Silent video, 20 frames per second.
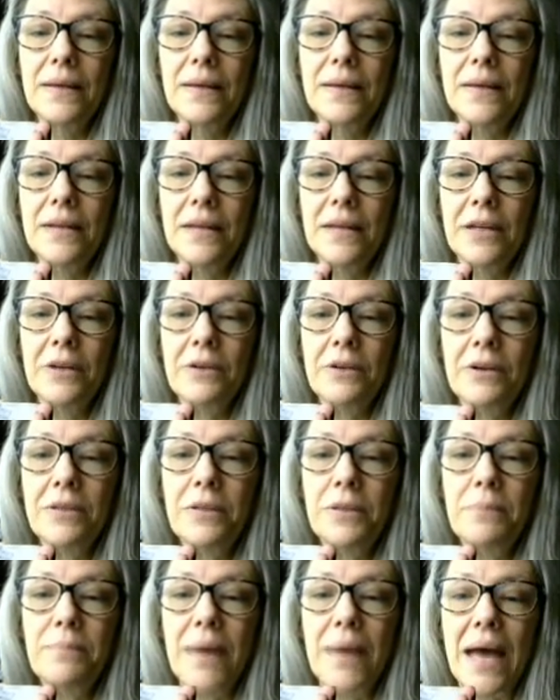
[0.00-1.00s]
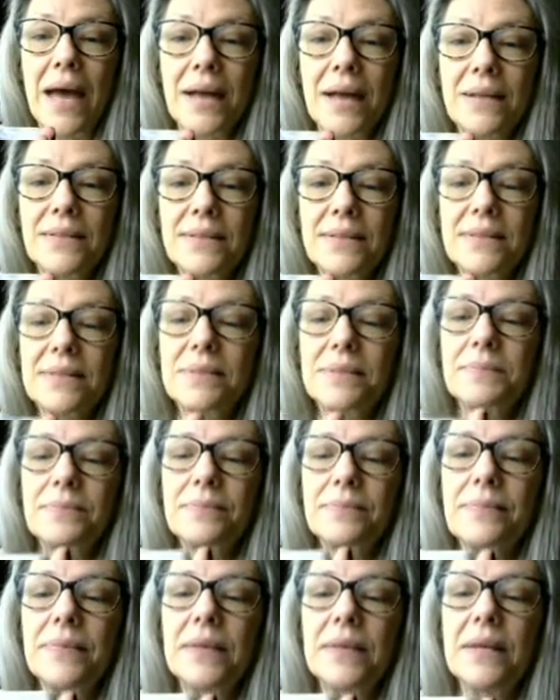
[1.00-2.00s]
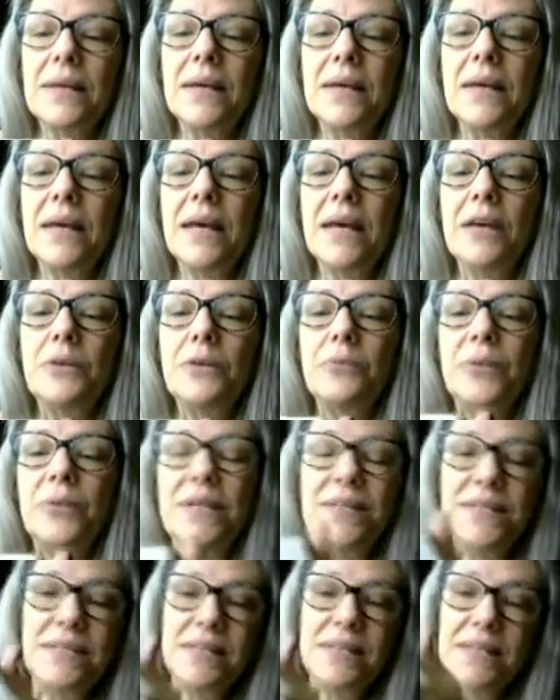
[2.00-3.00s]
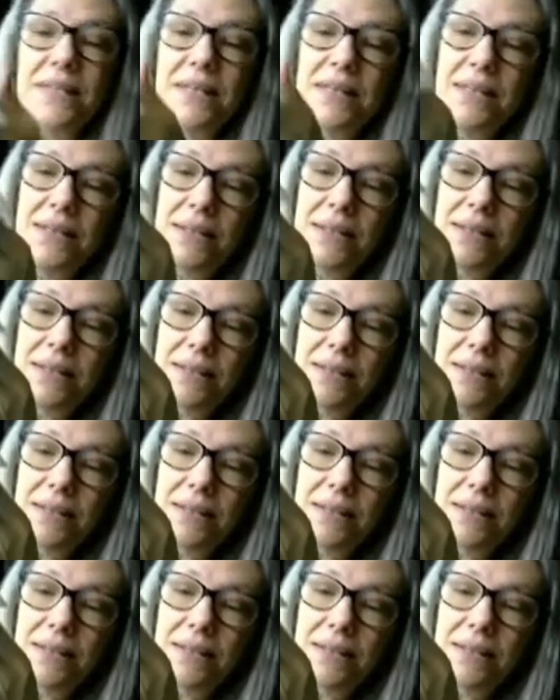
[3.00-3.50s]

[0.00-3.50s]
Here are the backs. And we see